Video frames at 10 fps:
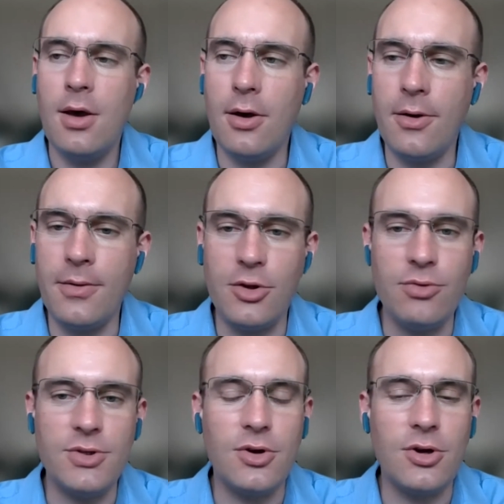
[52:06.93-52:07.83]
And
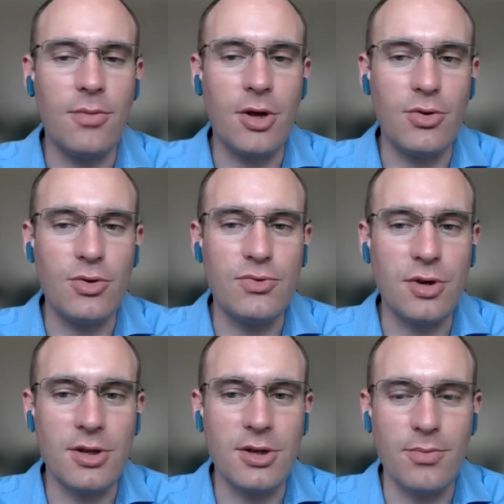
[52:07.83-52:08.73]
you were talking about the
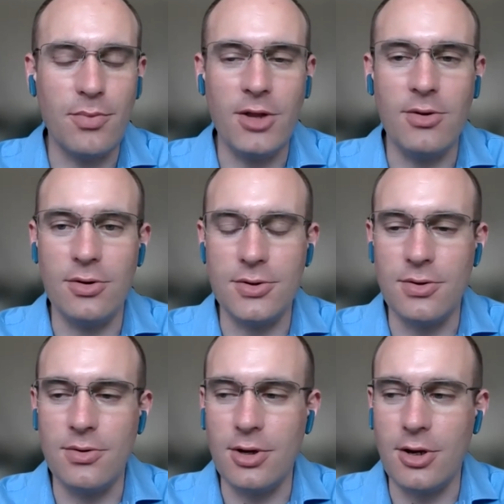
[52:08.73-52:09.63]
3D panels,
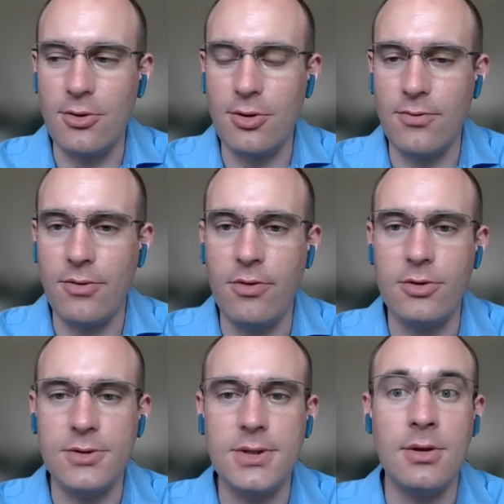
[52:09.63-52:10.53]
and I don't know if you've
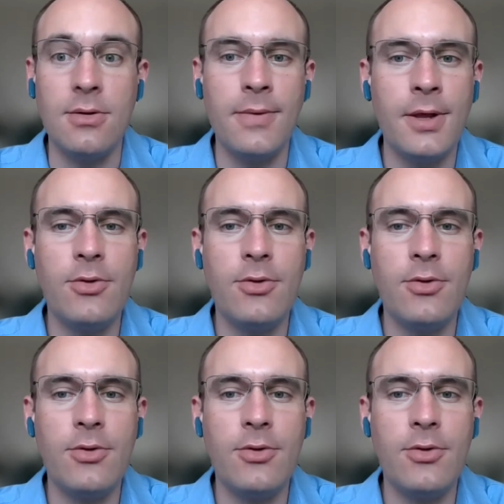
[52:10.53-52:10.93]
ever seen